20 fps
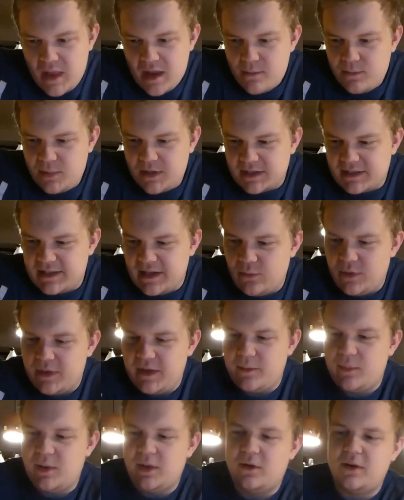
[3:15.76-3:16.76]
Because they're what
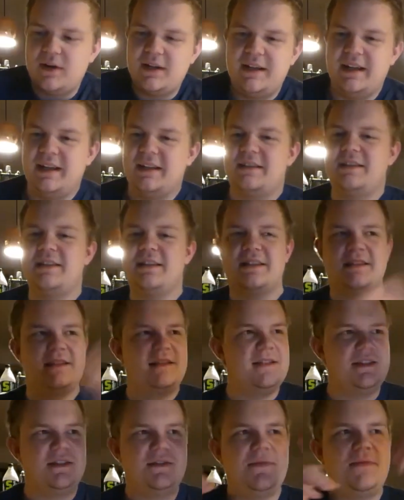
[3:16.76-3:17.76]
they belong. And this
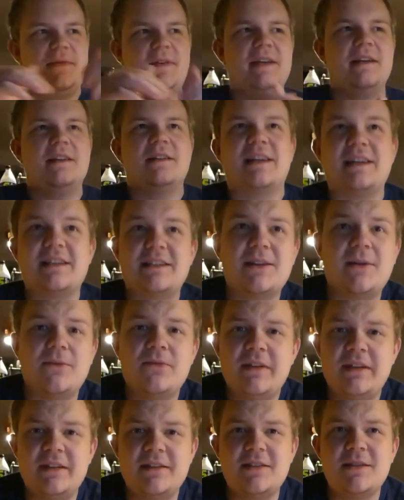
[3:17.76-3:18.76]
just feels like
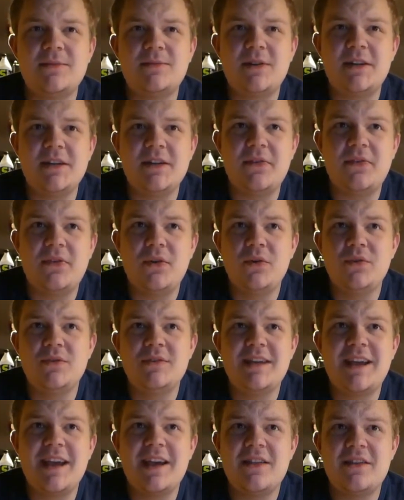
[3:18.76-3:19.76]
something somebody threw
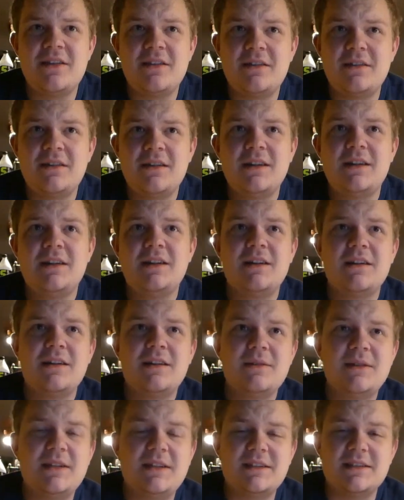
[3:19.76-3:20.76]
together
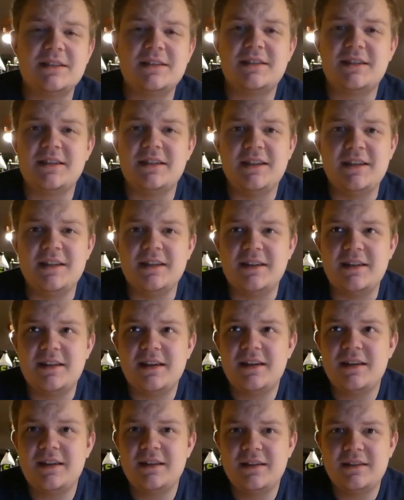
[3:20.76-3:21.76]
because they needed
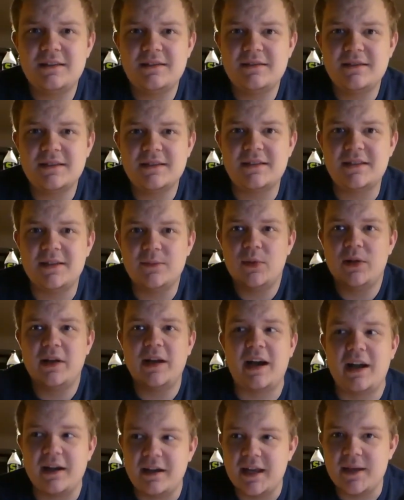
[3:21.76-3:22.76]
a simple
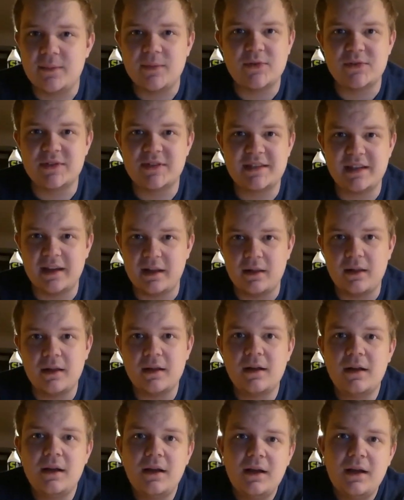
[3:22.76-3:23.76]
card game to sell.
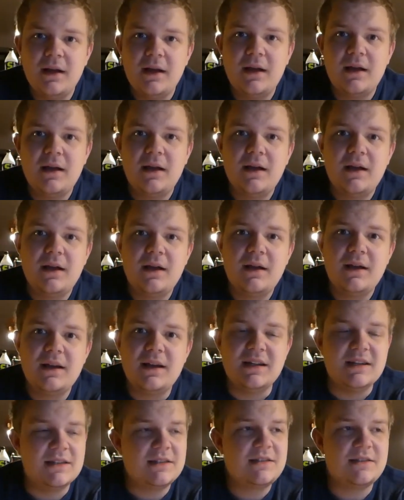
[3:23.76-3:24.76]

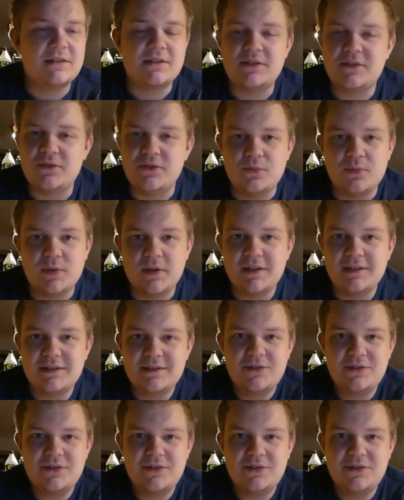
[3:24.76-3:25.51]
And it's just stupid.